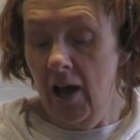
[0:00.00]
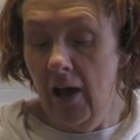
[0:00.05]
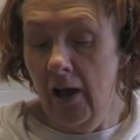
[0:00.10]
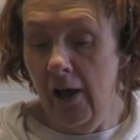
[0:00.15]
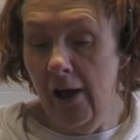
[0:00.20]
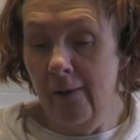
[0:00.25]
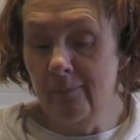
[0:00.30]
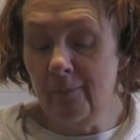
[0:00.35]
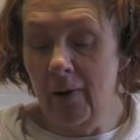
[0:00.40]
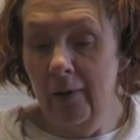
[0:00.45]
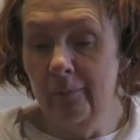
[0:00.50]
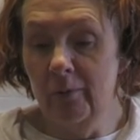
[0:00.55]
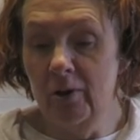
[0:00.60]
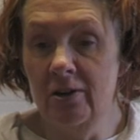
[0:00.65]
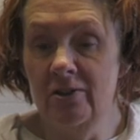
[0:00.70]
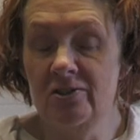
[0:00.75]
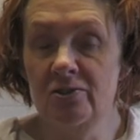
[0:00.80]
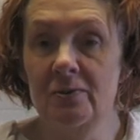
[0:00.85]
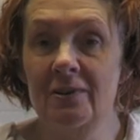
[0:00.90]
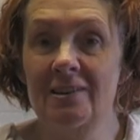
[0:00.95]
I'm going
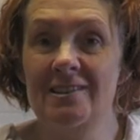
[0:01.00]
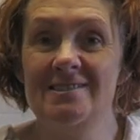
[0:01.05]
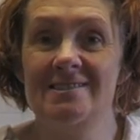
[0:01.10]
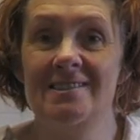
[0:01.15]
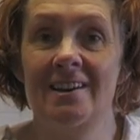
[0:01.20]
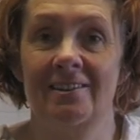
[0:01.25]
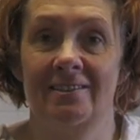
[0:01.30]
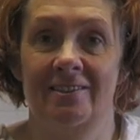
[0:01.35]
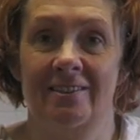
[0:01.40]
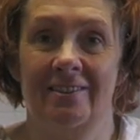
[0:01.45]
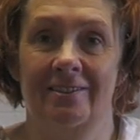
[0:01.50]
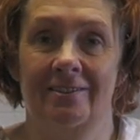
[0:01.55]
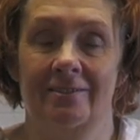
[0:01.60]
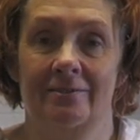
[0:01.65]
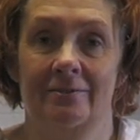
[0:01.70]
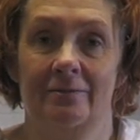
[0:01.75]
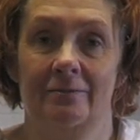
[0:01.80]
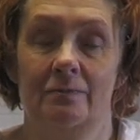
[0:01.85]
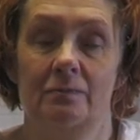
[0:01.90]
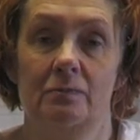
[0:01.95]
to do a lasagna,
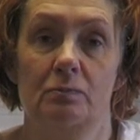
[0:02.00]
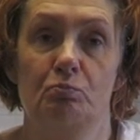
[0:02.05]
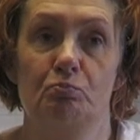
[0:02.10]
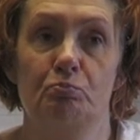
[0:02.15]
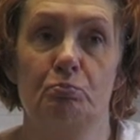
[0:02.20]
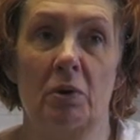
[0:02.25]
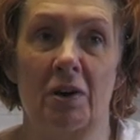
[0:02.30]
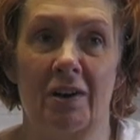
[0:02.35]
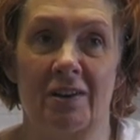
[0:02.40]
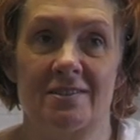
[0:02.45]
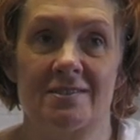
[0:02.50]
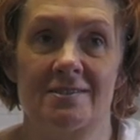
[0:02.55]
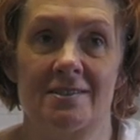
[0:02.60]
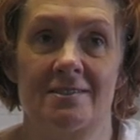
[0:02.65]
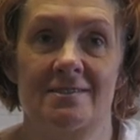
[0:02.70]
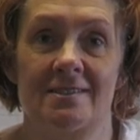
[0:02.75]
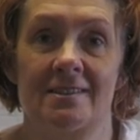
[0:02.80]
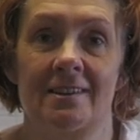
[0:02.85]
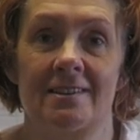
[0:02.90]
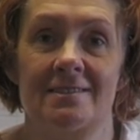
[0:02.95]
but
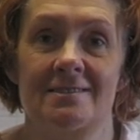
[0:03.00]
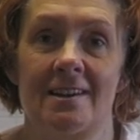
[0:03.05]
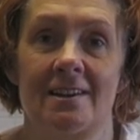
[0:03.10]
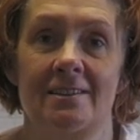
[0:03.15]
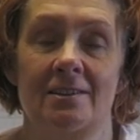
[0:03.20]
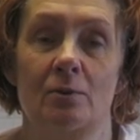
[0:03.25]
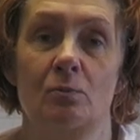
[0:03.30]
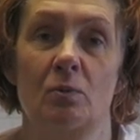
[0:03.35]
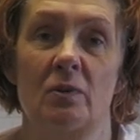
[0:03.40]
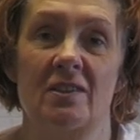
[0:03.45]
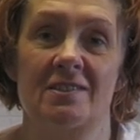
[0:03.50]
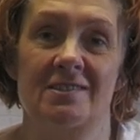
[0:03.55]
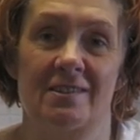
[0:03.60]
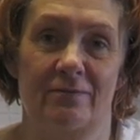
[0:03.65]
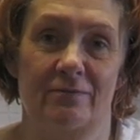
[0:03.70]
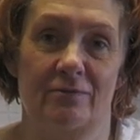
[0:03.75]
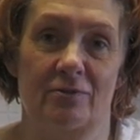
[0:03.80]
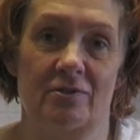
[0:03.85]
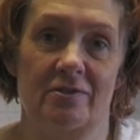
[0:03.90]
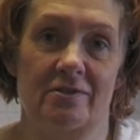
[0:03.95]
it's a lasagna with a
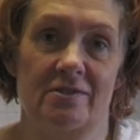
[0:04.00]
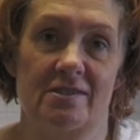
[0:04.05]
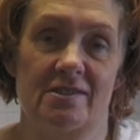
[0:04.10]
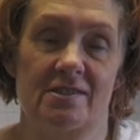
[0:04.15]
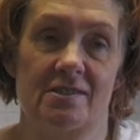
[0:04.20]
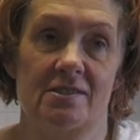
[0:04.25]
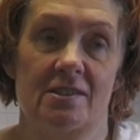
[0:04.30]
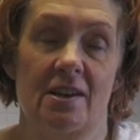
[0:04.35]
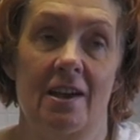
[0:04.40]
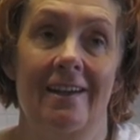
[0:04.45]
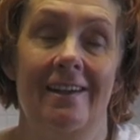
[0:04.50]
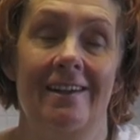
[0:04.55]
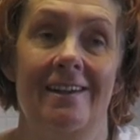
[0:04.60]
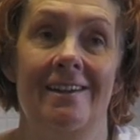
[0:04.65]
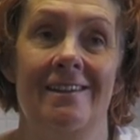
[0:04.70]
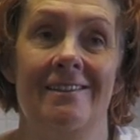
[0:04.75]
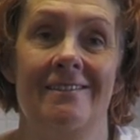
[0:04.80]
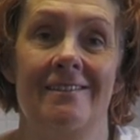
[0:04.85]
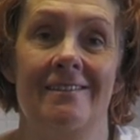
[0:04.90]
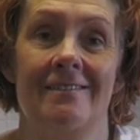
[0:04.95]
difference.
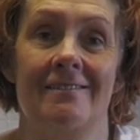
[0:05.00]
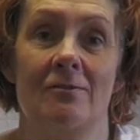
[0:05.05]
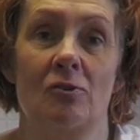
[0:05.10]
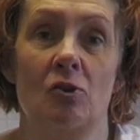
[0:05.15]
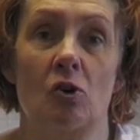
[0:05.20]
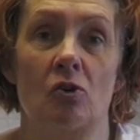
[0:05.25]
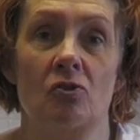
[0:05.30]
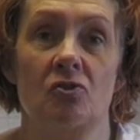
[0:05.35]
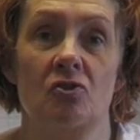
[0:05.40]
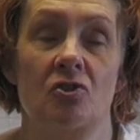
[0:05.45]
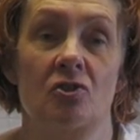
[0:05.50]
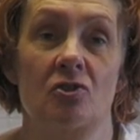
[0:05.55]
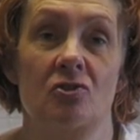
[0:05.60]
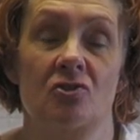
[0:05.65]
It is not your